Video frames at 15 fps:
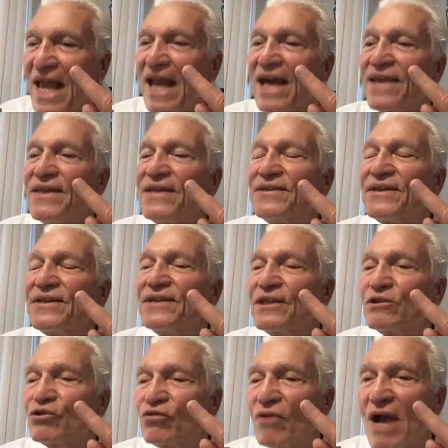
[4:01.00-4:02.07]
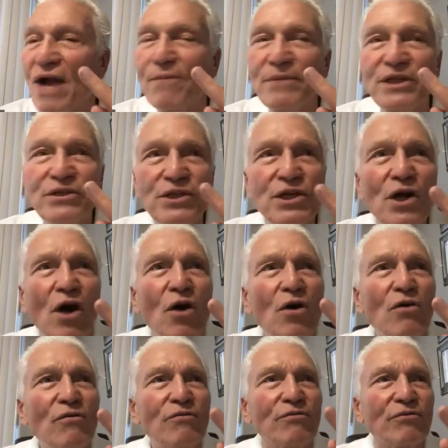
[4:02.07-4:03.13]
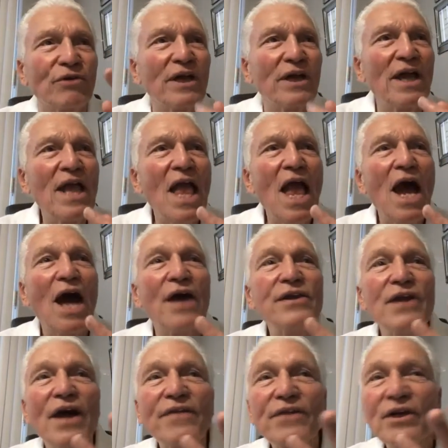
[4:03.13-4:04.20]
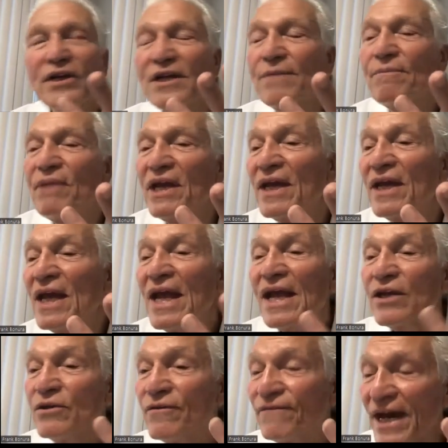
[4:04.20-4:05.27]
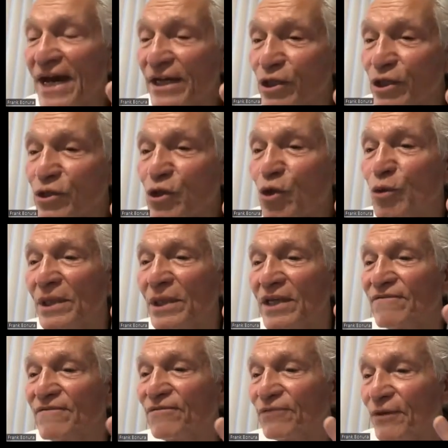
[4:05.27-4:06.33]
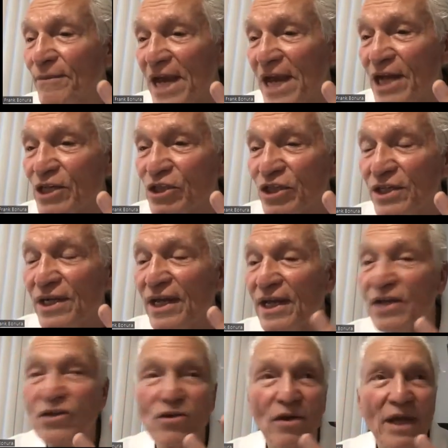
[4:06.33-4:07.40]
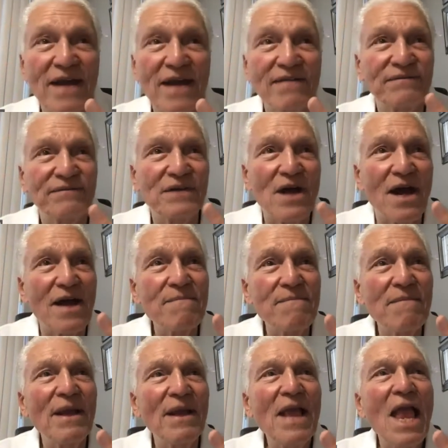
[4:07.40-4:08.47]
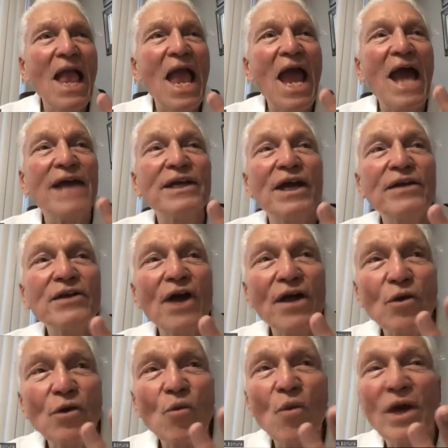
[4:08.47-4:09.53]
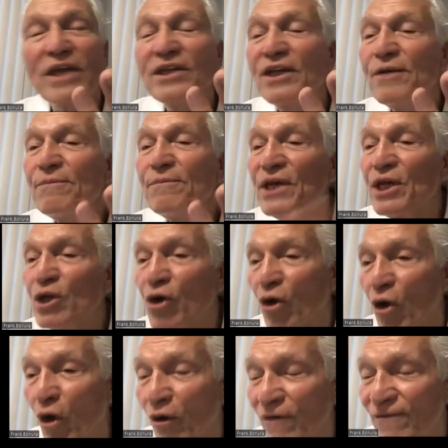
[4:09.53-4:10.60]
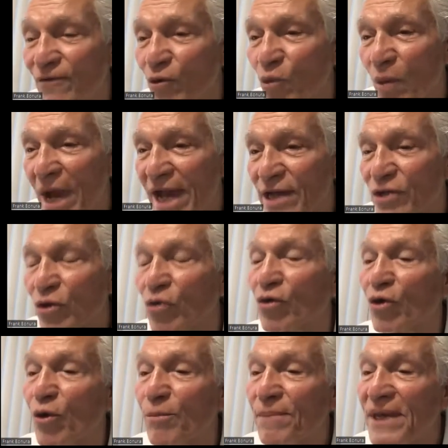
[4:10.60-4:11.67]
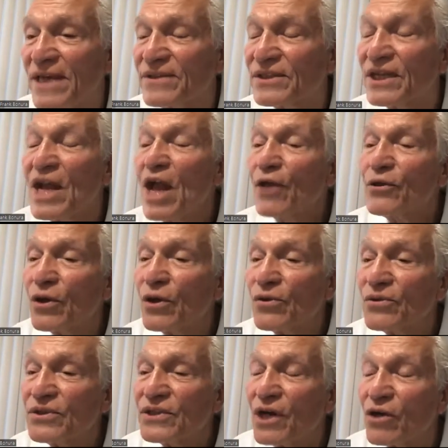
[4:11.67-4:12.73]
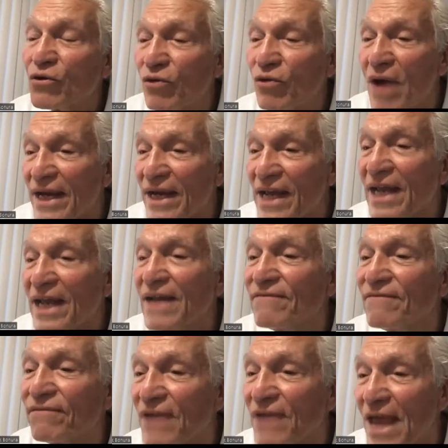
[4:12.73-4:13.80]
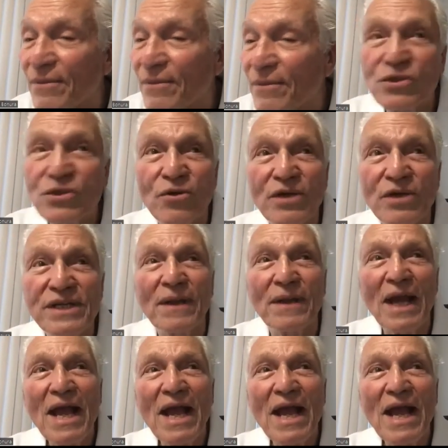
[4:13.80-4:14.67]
and this is a trauma to your ovary. Another can be you've had a tubal inflammation in your lifetime. And another one could be you're overweight or obese. Those are chronic inflammatory